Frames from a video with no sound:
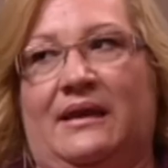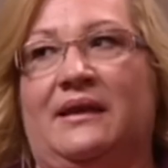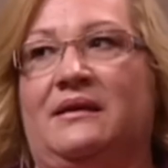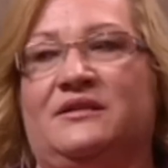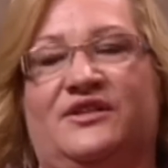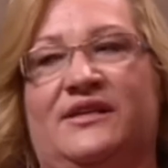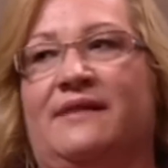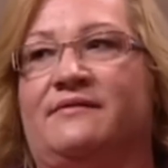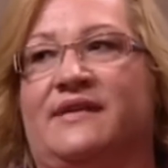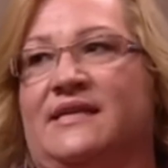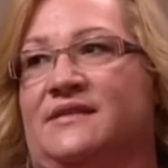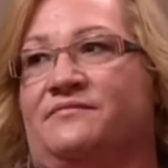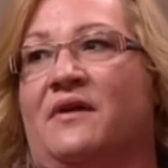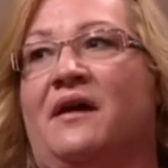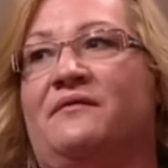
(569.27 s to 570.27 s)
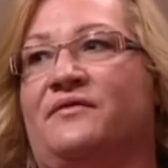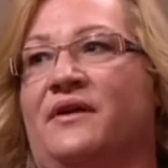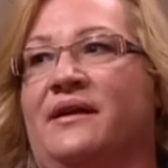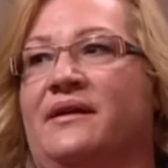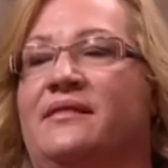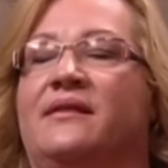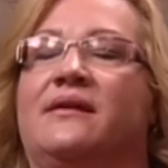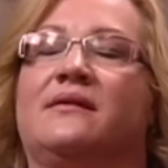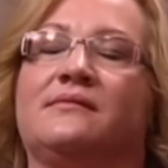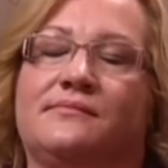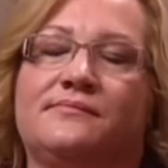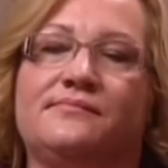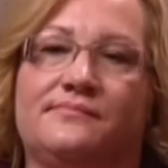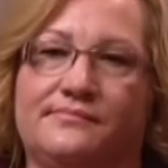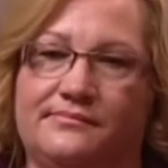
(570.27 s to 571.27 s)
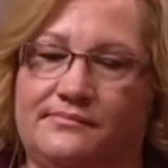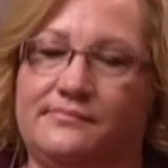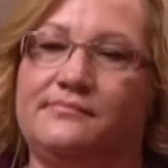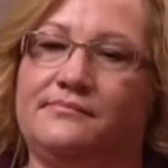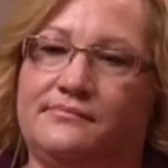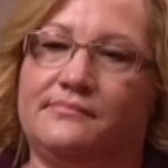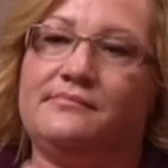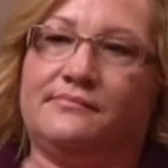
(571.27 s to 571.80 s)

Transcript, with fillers: any. She never takes fault for anything. Yes, I do.